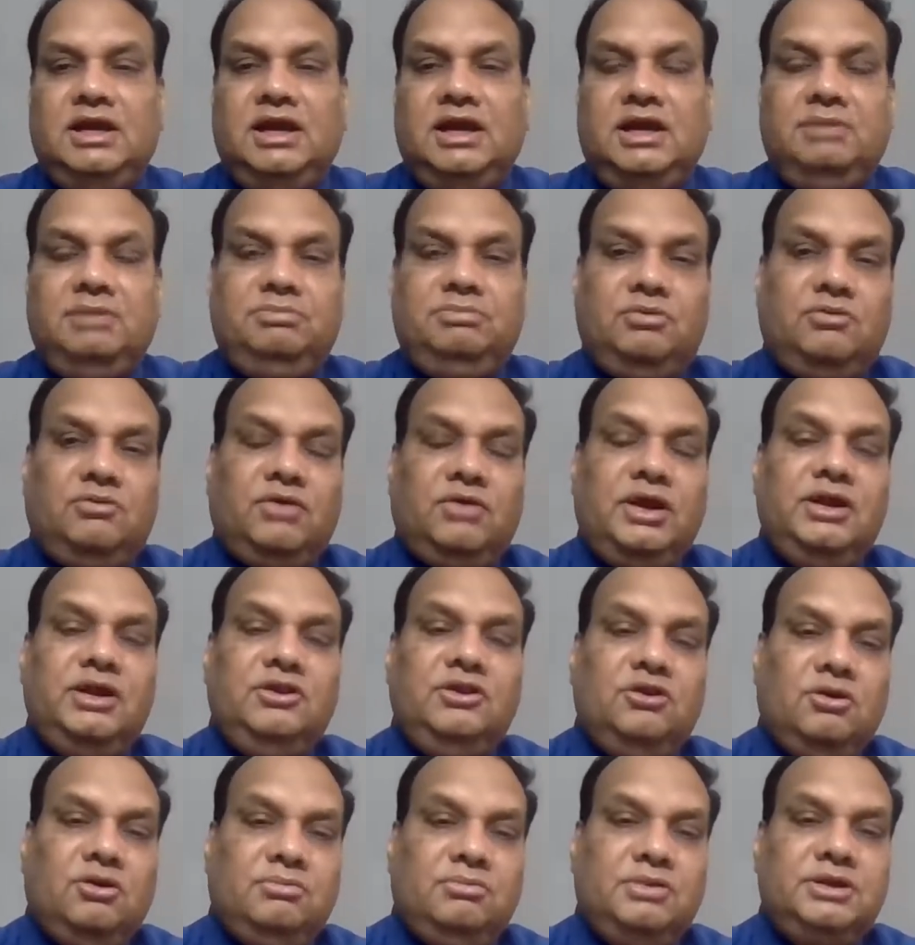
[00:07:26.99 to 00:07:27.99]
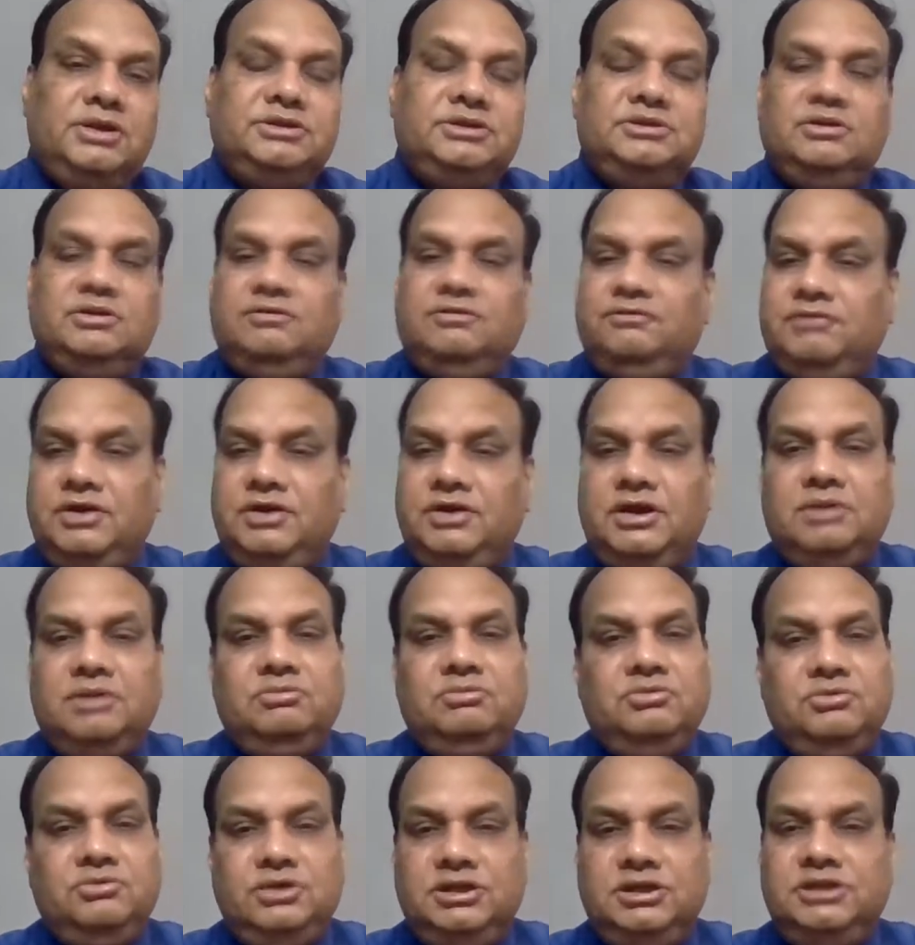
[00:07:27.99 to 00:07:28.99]
and provide the operational
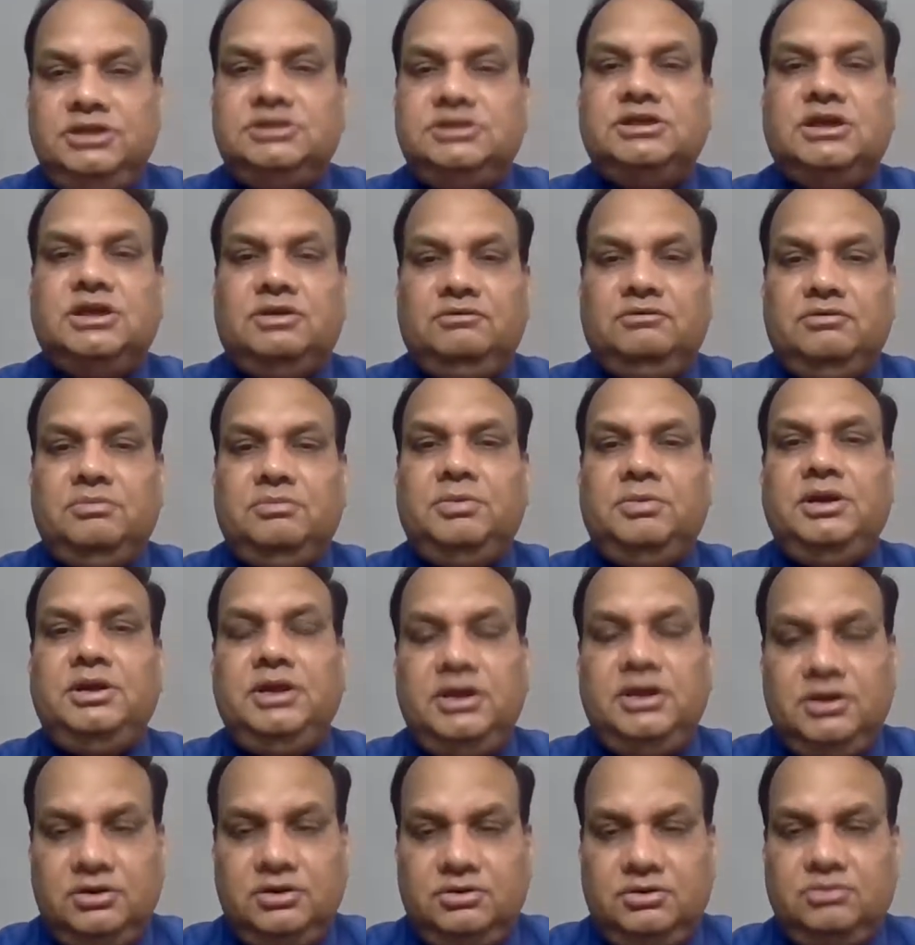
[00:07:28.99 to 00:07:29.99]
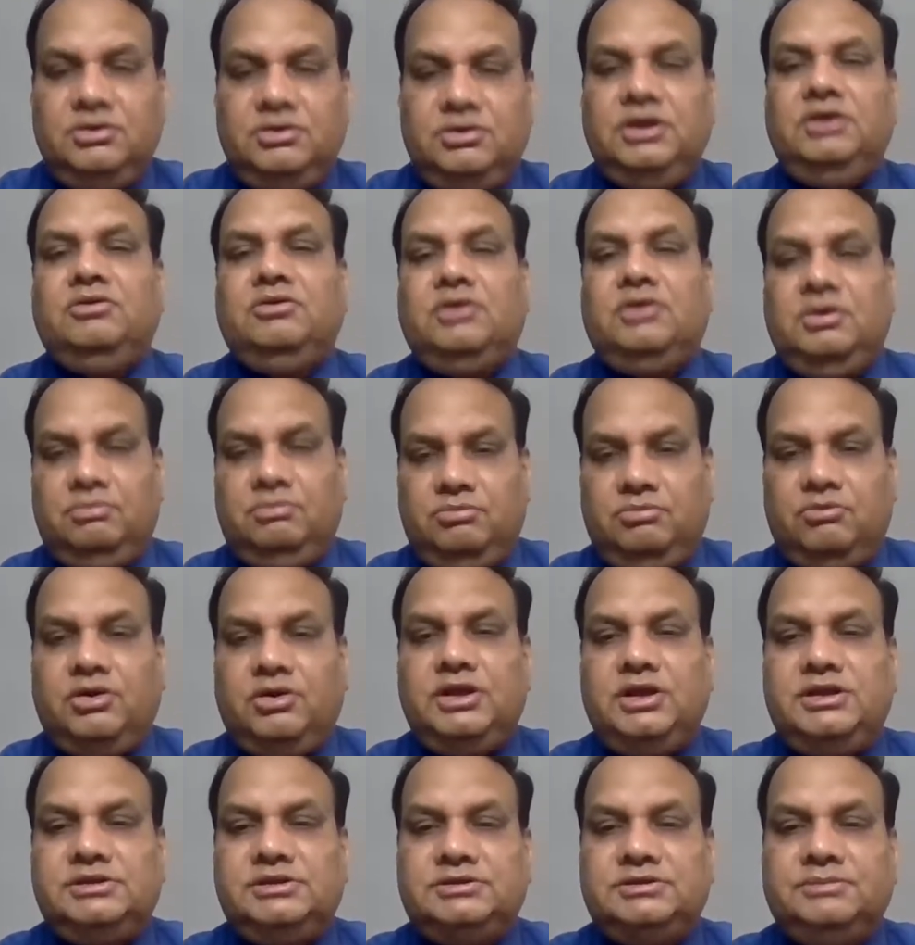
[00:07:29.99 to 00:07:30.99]
freedom to each and everybody, including your
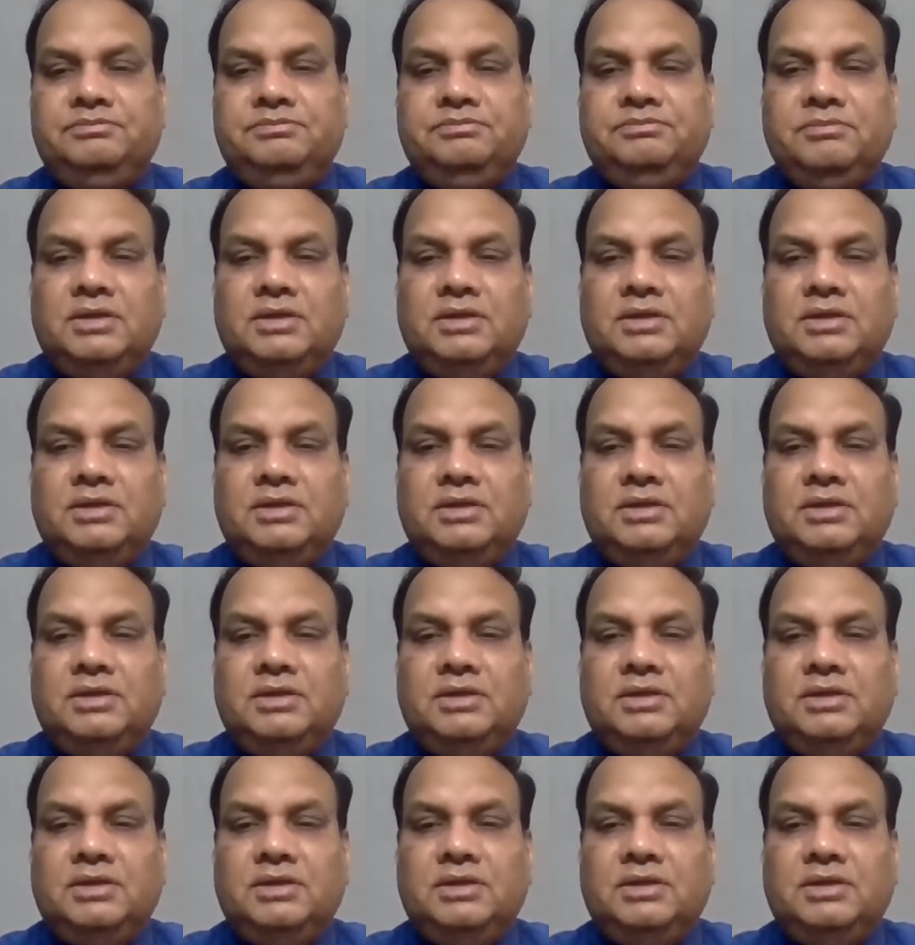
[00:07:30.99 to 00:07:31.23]
employees.